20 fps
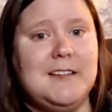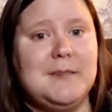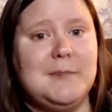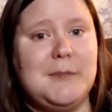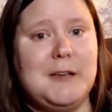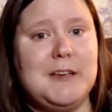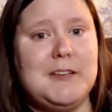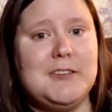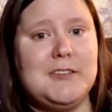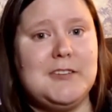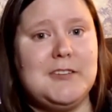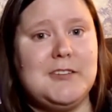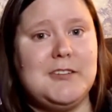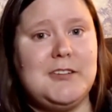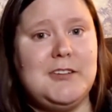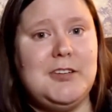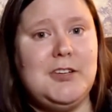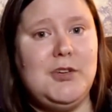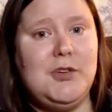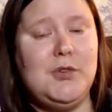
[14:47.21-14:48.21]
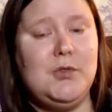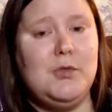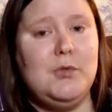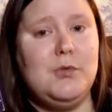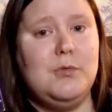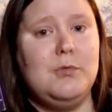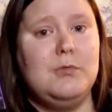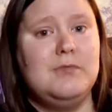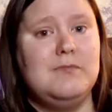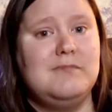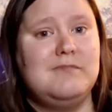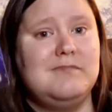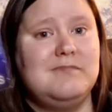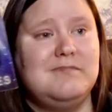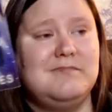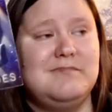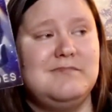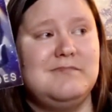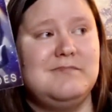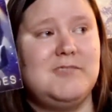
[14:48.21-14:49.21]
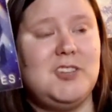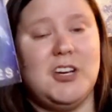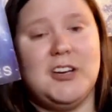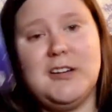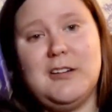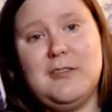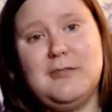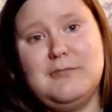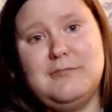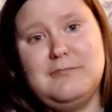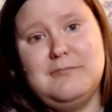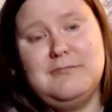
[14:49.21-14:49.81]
Make sure you check out